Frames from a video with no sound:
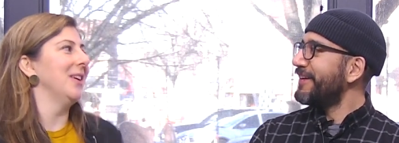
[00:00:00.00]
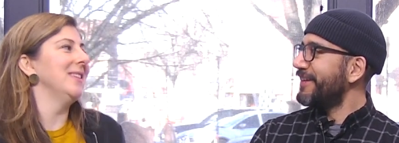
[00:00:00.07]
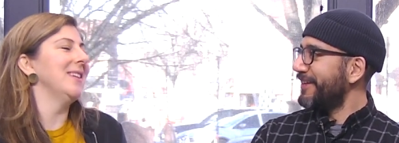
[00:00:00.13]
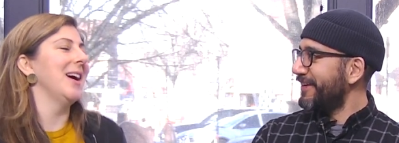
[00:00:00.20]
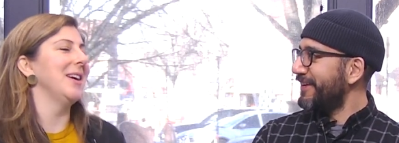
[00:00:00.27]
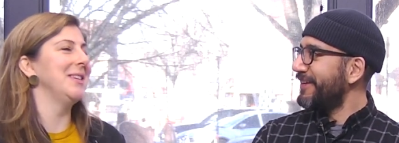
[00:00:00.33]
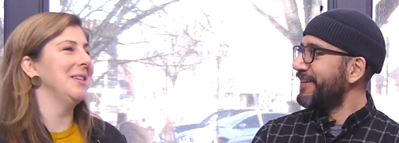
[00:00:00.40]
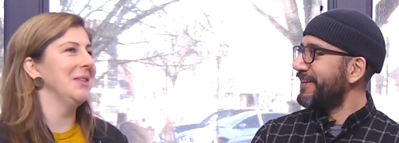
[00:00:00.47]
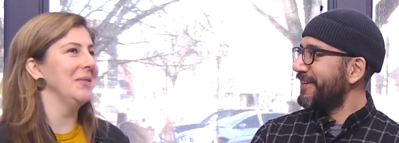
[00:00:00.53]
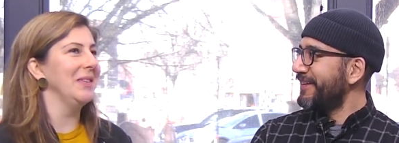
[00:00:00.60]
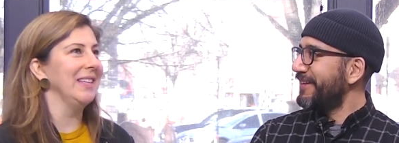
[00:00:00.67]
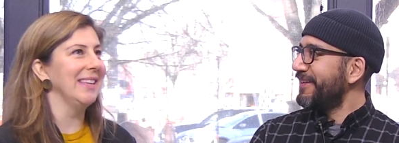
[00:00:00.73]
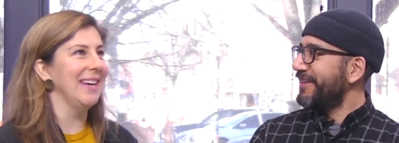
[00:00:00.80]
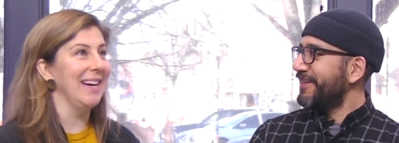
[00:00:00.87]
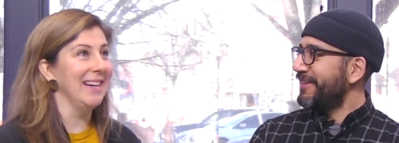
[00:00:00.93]
Speaker 1: contacting
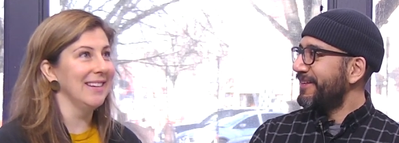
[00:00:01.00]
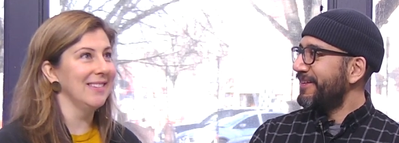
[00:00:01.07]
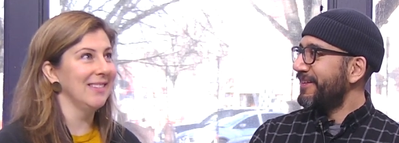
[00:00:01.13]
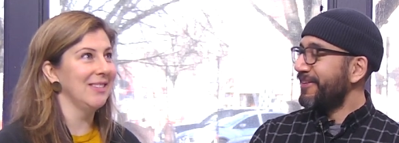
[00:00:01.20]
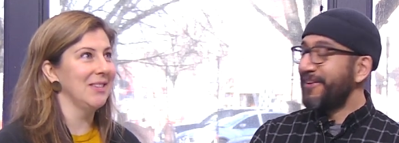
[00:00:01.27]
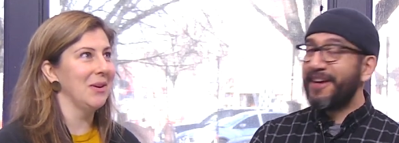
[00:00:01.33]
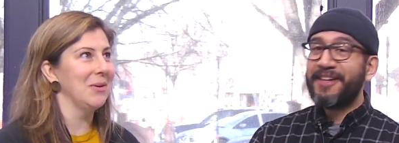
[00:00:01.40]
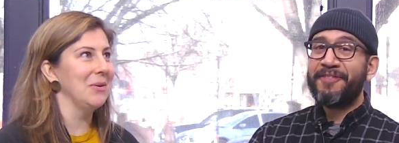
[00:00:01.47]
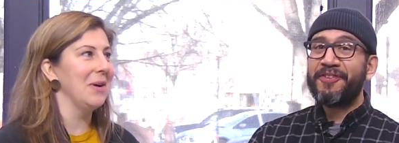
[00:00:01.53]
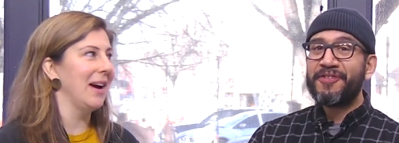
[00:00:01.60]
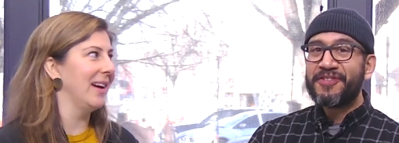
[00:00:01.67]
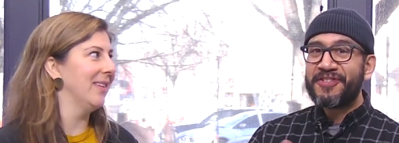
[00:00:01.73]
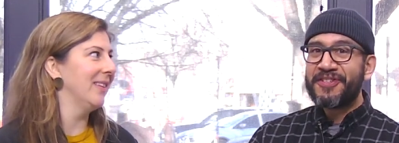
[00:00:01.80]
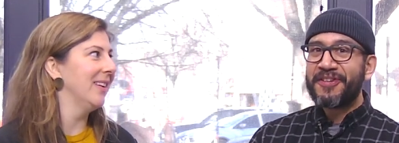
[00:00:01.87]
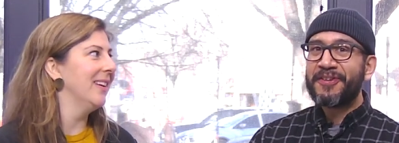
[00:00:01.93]
me late. All so
Speaker 2: right, if you
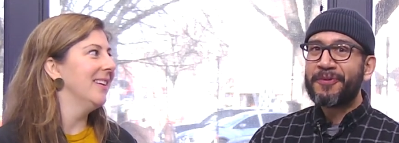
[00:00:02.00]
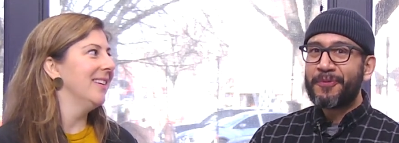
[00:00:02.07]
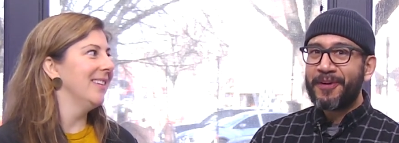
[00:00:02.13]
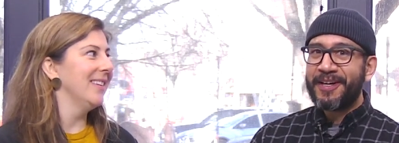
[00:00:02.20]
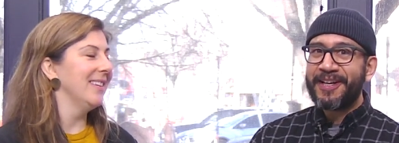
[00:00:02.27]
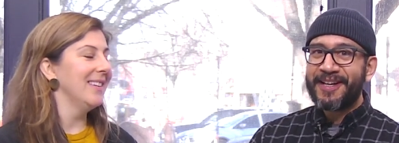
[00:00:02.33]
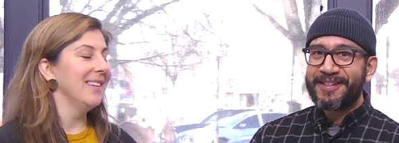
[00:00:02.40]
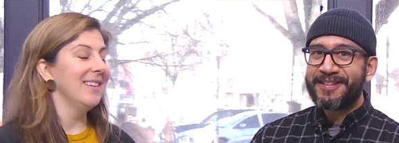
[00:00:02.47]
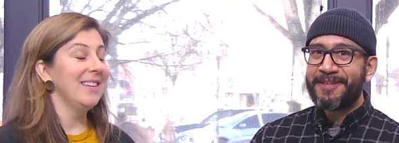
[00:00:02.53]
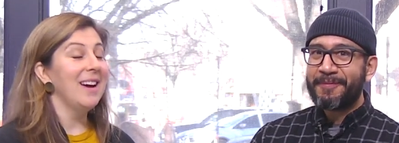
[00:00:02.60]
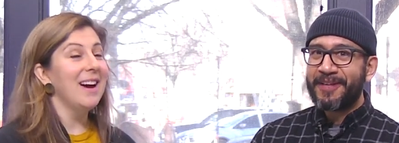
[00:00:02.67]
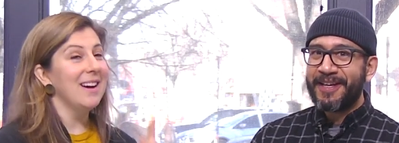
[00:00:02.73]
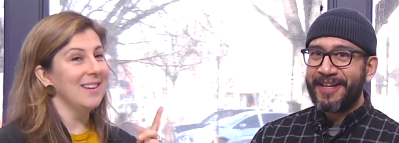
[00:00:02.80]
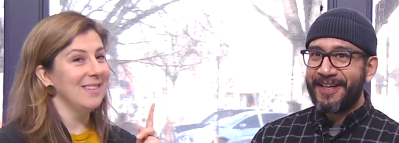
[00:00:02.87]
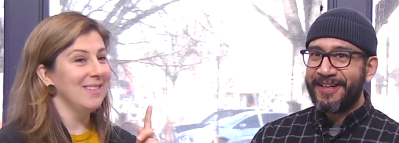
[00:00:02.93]
I, still want to get
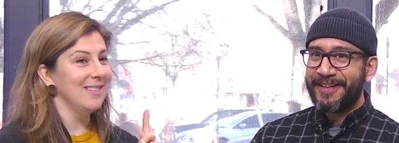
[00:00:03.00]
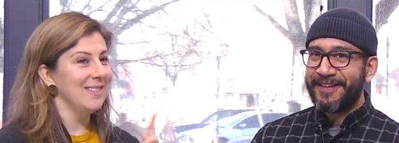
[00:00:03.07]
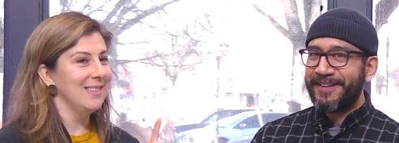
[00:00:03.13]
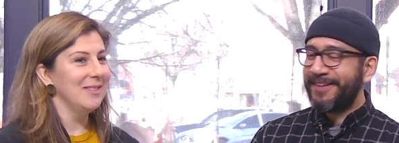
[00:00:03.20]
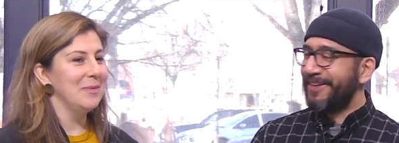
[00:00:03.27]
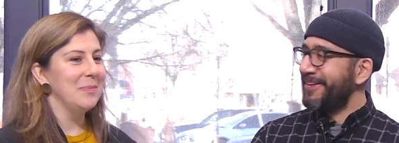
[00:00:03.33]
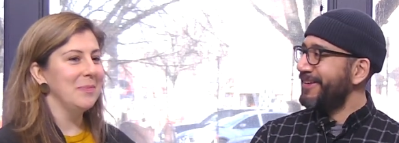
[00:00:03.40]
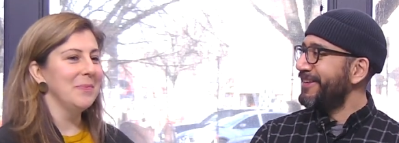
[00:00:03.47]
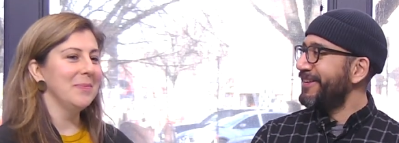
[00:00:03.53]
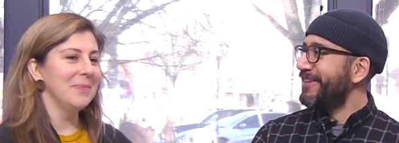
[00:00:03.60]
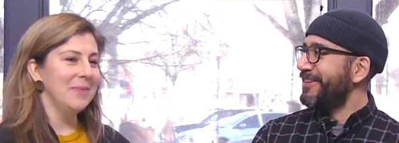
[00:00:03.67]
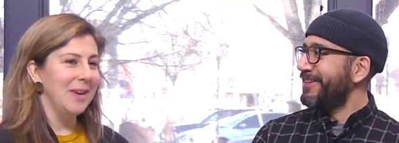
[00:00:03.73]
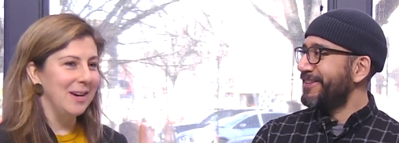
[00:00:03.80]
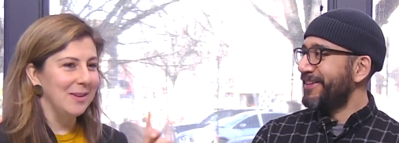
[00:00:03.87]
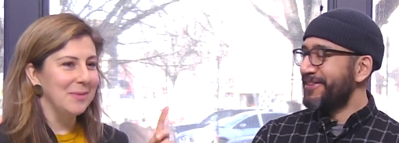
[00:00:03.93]
something yeah, in.
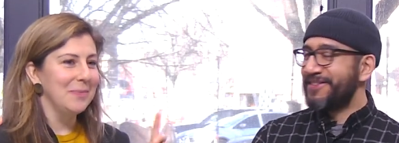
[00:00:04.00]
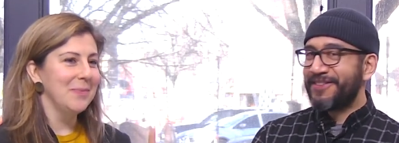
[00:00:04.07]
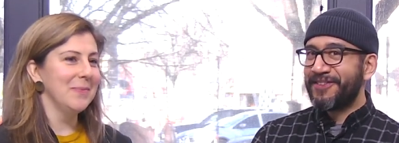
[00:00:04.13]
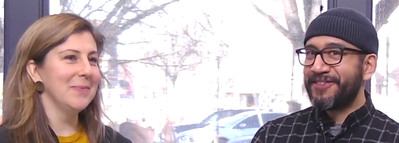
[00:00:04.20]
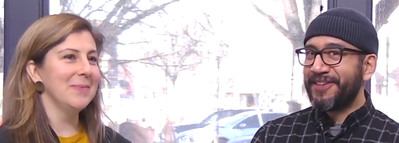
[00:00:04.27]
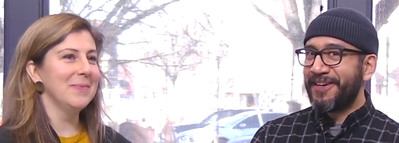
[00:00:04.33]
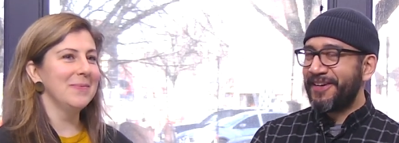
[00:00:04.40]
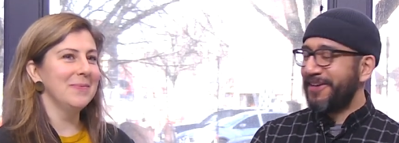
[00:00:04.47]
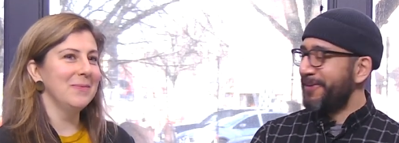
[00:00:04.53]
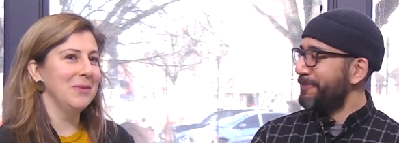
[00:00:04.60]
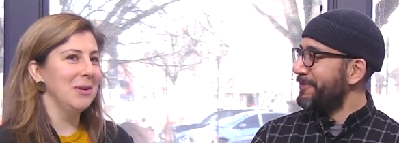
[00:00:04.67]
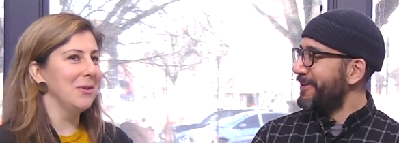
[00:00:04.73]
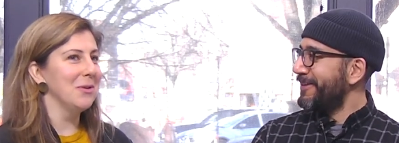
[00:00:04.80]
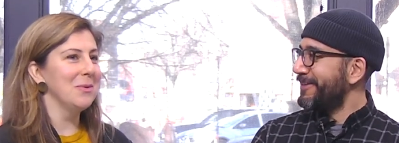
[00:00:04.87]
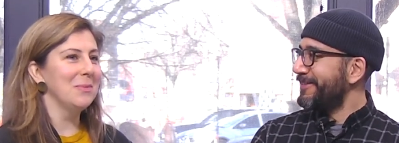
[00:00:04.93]
Speaker 1: Like there's still time.
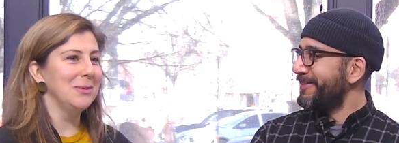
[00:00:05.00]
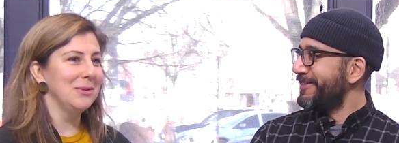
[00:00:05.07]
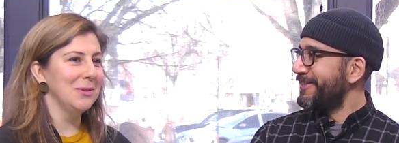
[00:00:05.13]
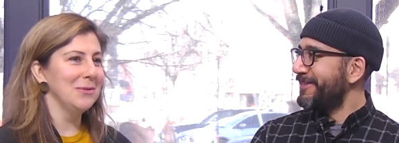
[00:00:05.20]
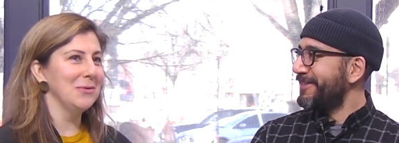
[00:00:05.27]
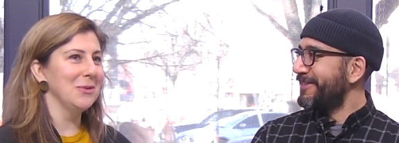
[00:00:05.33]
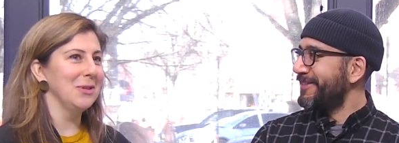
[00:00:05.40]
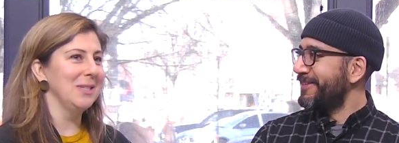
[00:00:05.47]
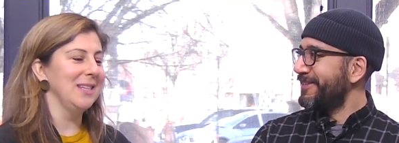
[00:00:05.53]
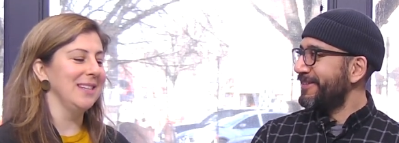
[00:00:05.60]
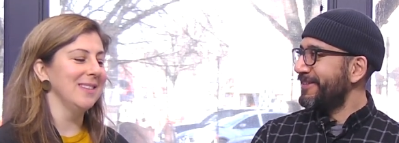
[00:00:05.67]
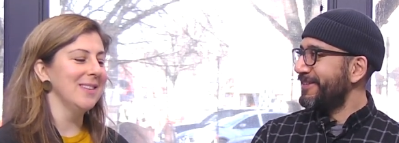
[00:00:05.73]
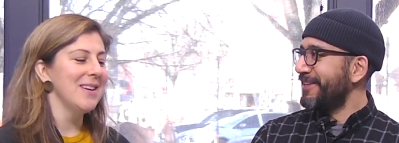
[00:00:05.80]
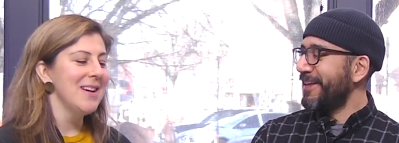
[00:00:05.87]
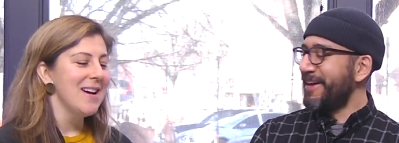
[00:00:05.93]
We don't open until the
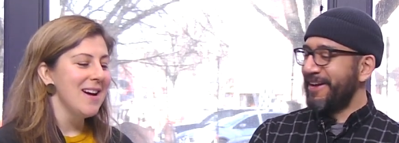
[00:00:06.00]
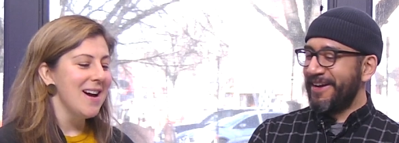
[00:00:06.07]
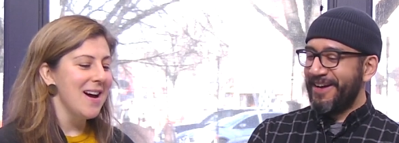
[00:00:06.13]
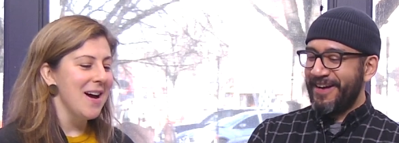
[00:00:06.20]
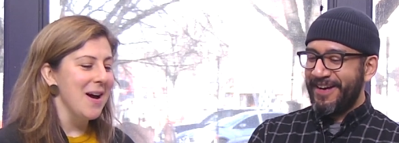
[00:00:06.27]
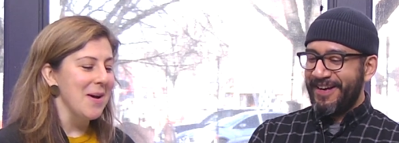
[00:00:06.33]
14th.